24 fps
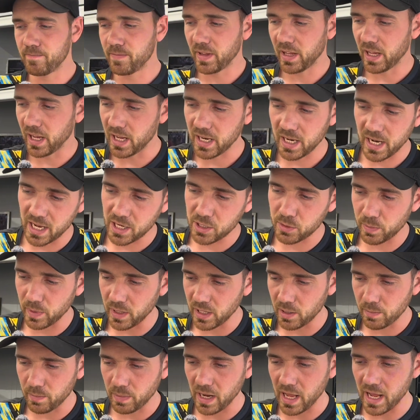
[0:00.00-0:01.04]
It has
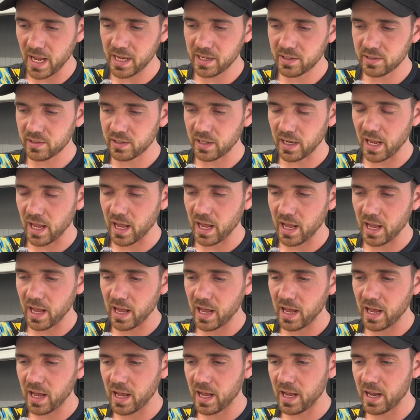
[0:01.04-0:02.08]
been a blast,
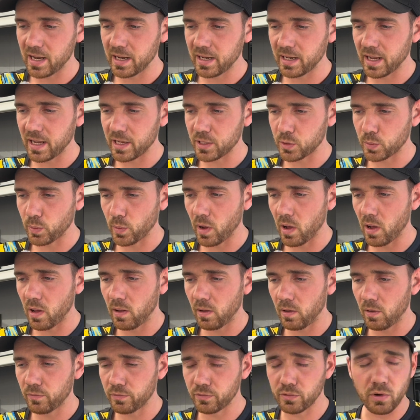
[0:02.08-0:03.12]
and as
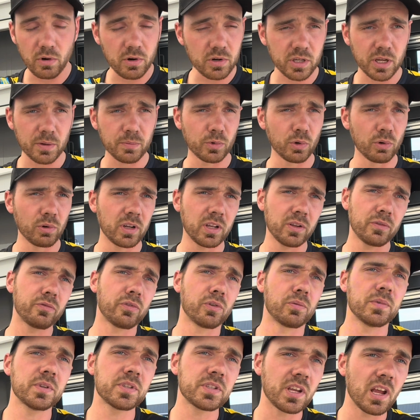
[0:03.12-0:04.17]
well, of course, I'm doing it for
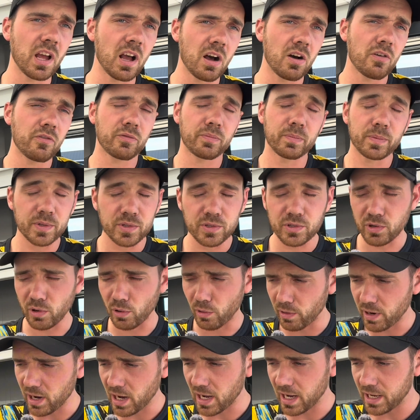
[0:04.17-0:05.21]
myself, but
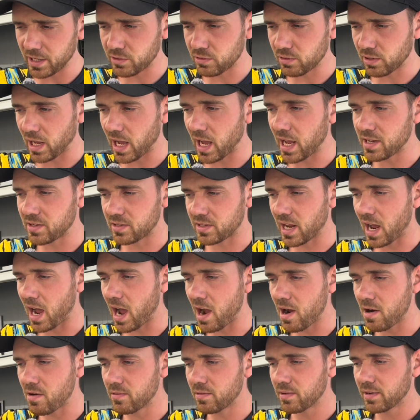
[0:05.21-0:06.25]
sorry I let you guys
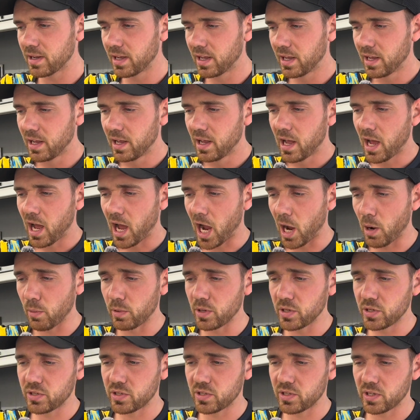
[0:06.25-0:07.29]
down. I
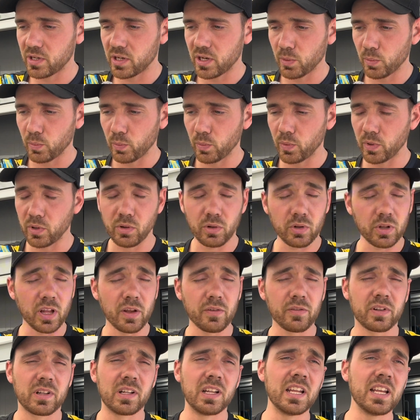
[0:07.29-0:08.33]
wish we could
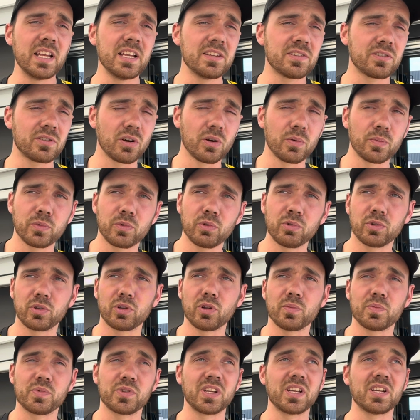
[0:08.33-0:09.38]
at least come to a
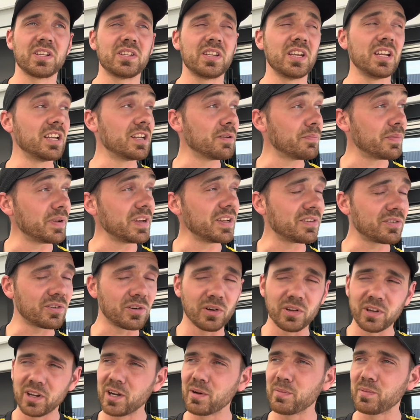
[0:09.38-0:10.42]
top 16 and beat
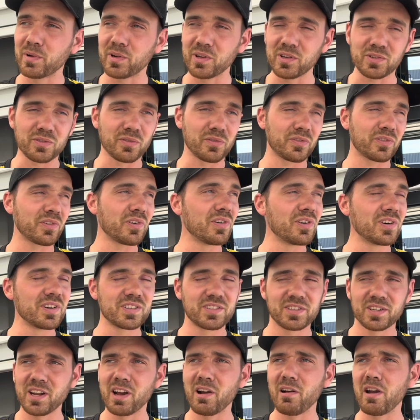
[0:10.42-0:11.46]
Connor, because of
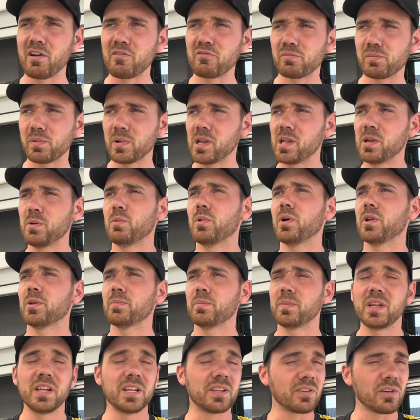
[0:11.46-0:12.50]
course, you know, everybody want to
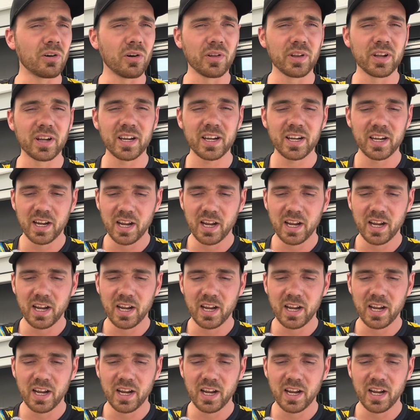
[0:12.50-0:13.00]
beat Connor.